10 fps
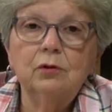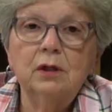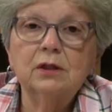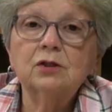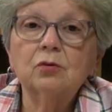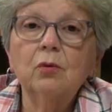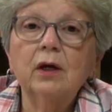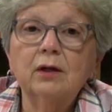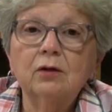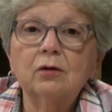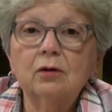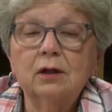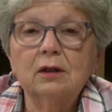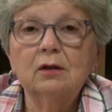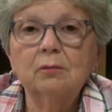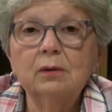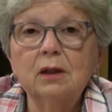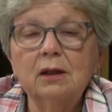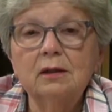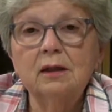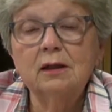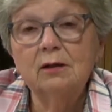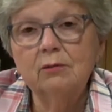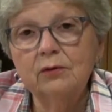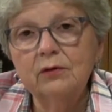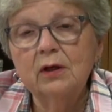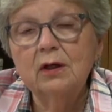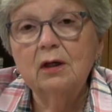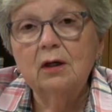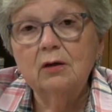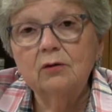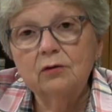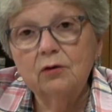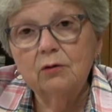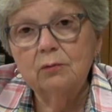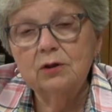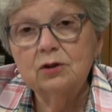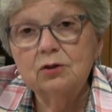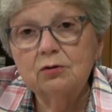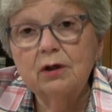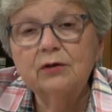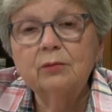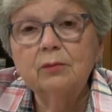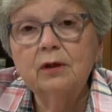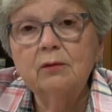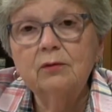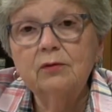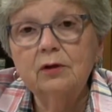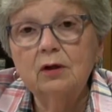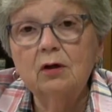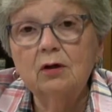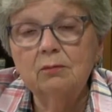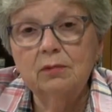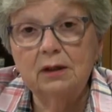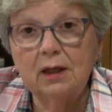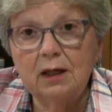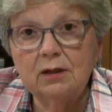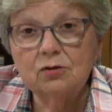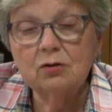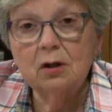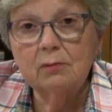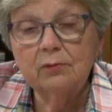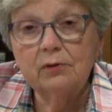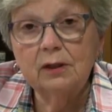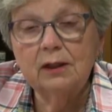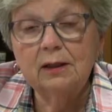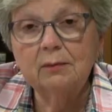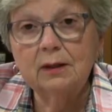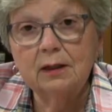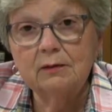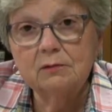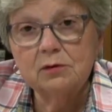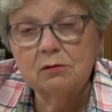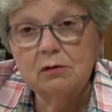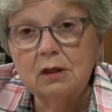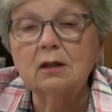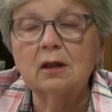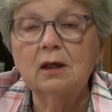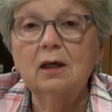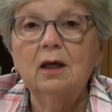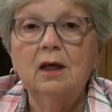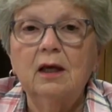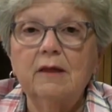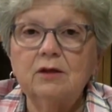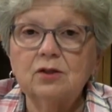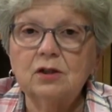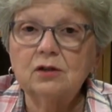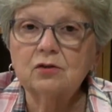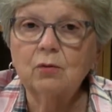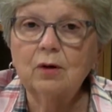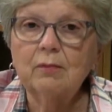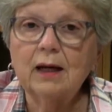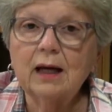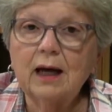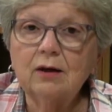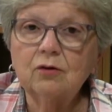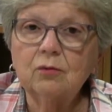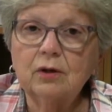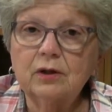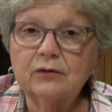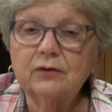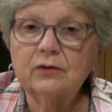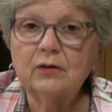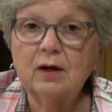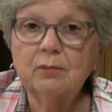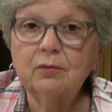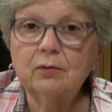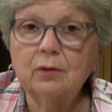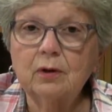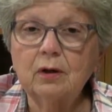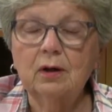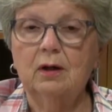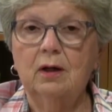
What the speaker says: his sweat turned into blood, that he was under so much stress when he was in the garden. But the angel comforted him and gave him strength. And then Jesus went back out to where his disciples were,